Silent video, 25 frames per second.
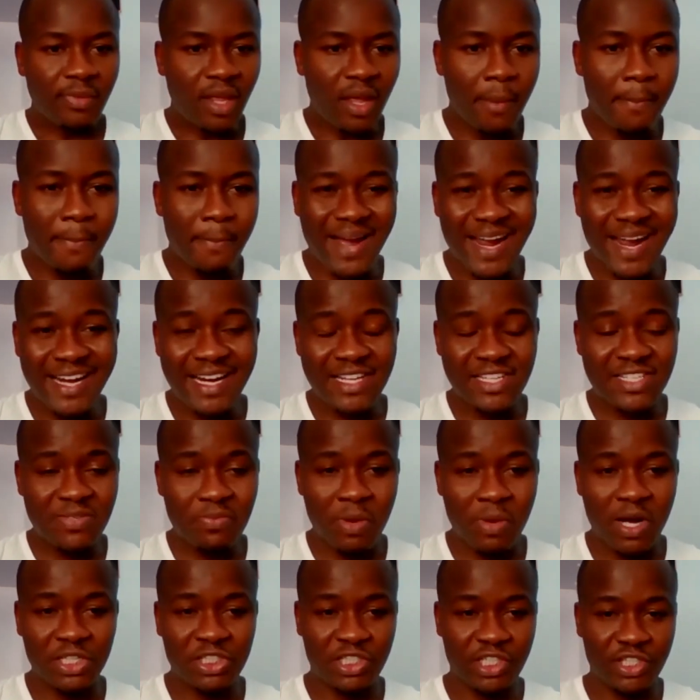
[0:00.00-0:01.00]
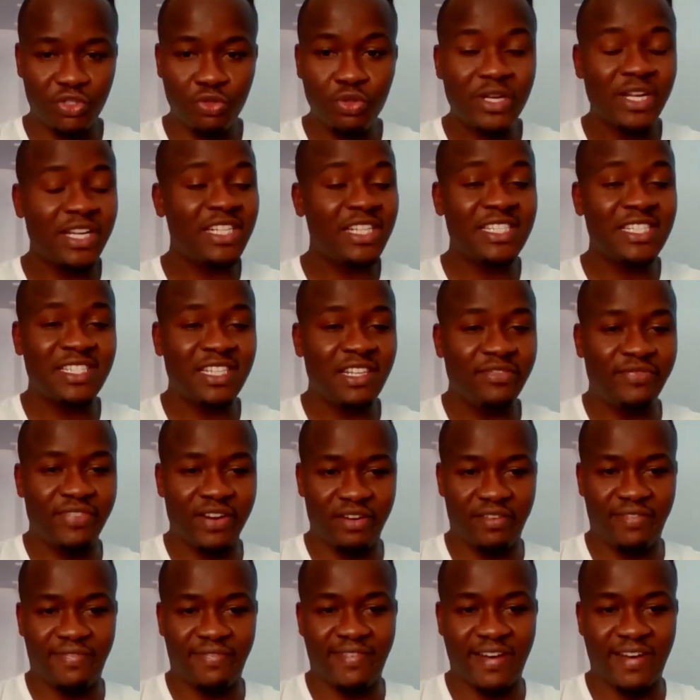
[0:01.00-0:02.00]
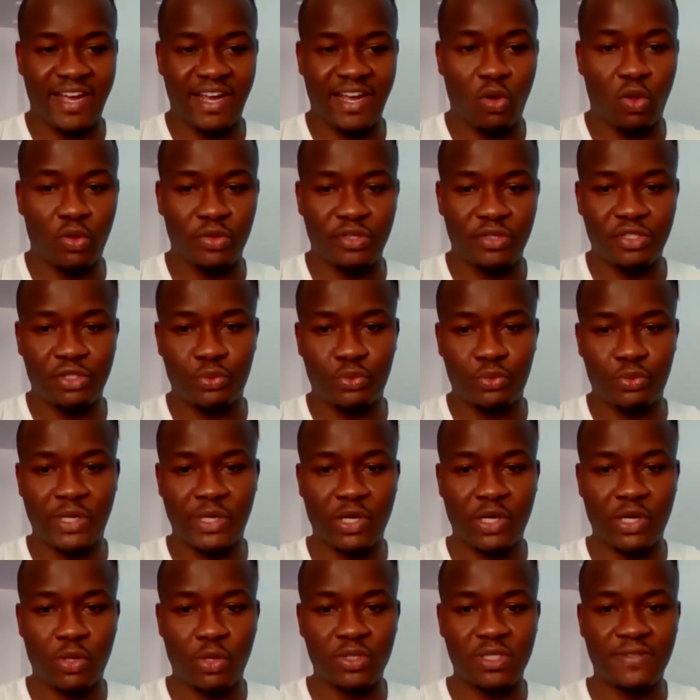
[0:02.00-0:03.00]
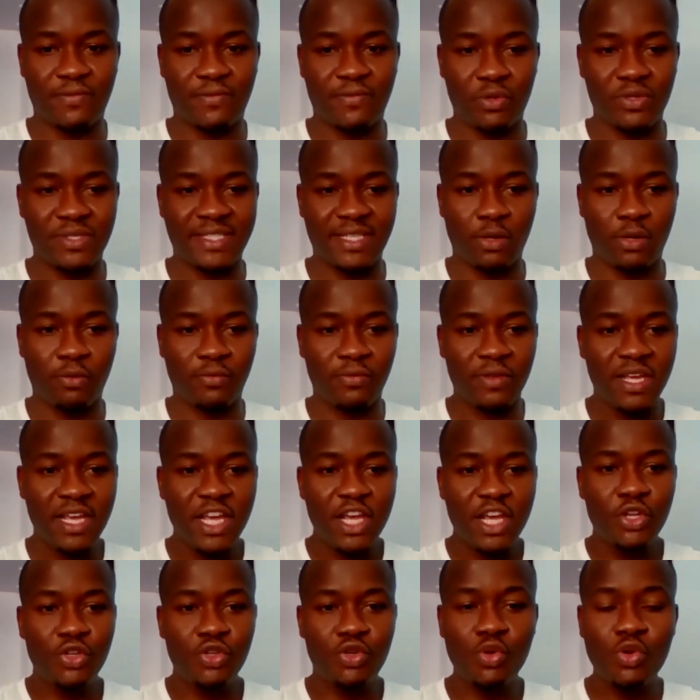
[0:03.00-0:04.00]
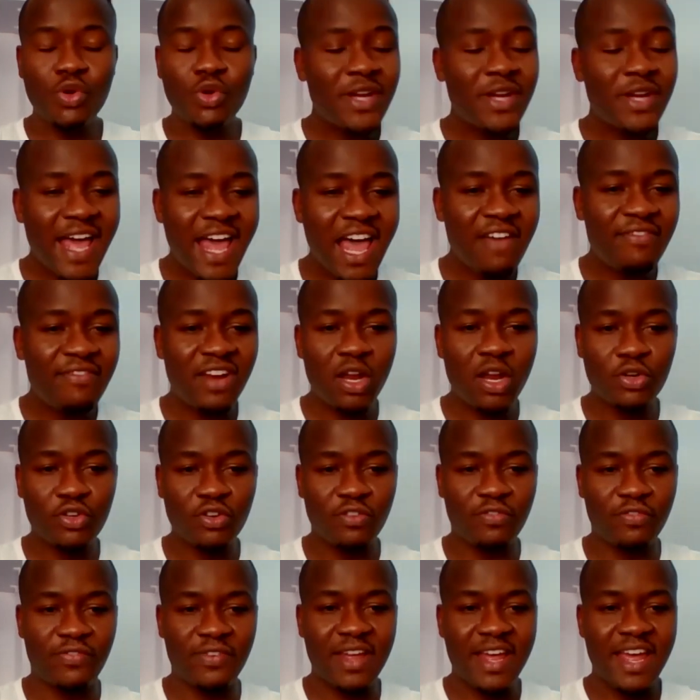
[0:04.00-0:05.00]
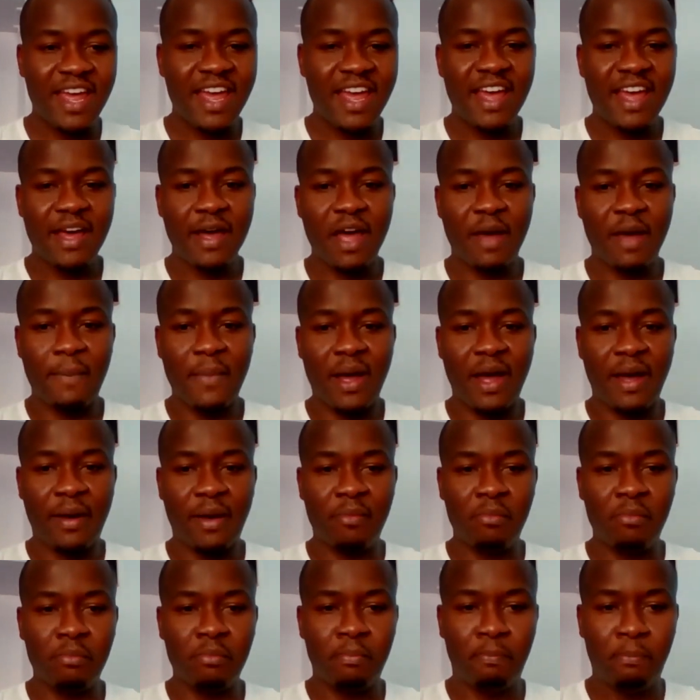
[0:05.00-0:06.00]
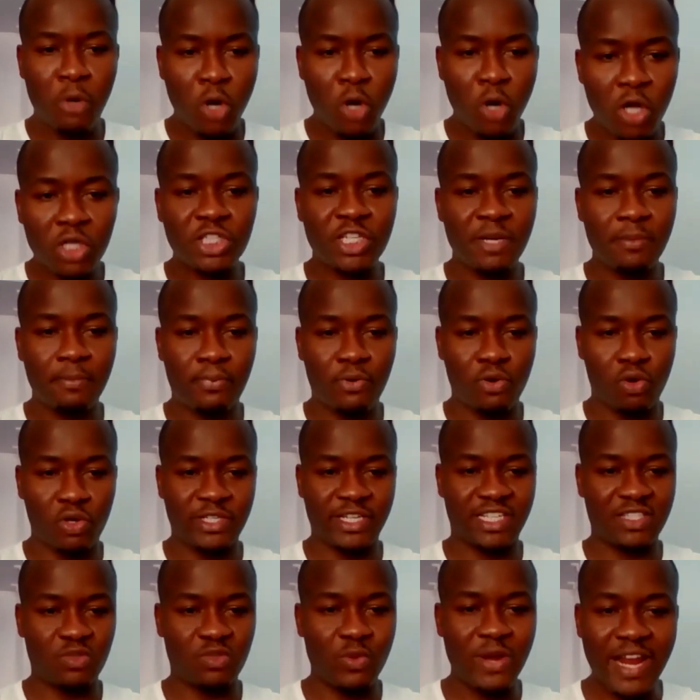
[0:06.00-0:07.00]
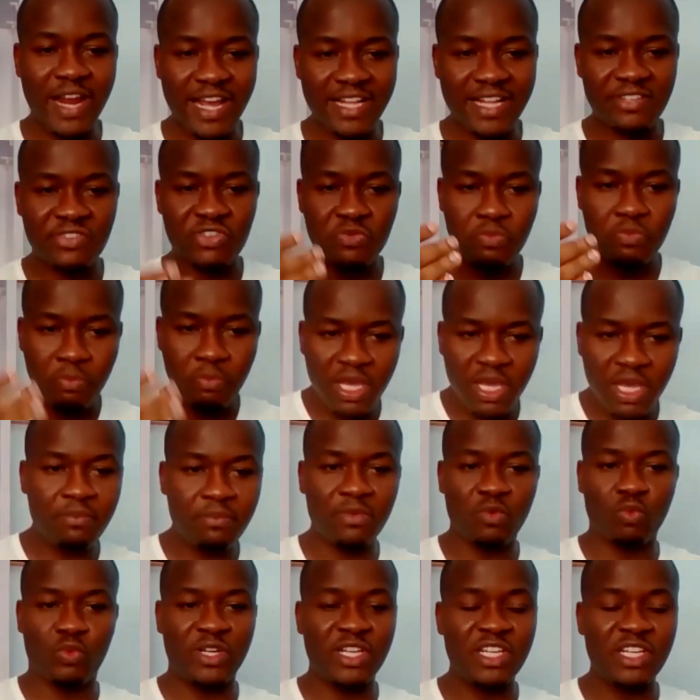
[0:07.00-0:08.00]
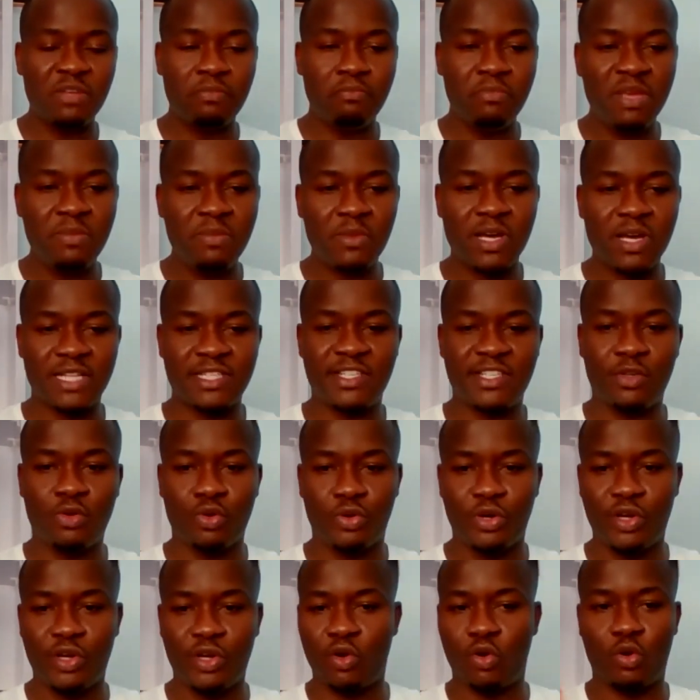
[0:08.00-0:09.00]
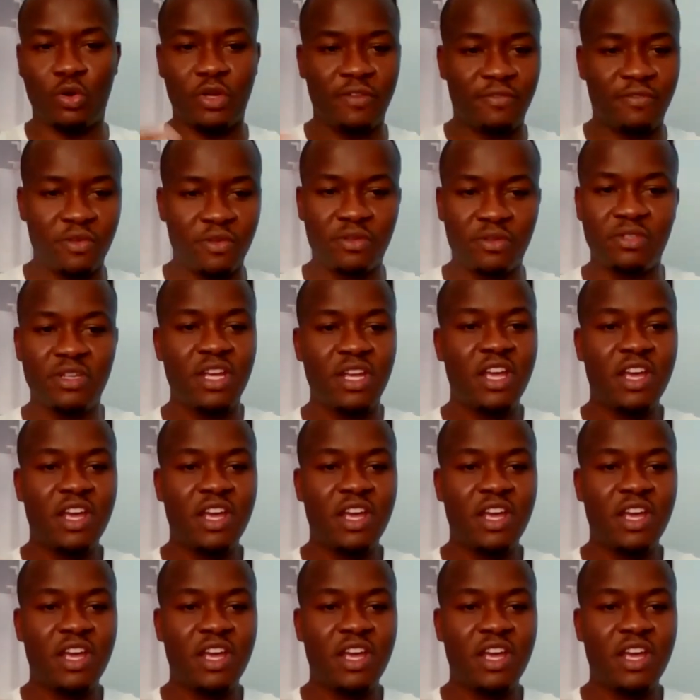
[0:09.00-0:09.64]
Binance Smart Chain, you can easily verify all these records for yourself. You don't have a lot of blockchain projects, whether it is meme within the meme category or even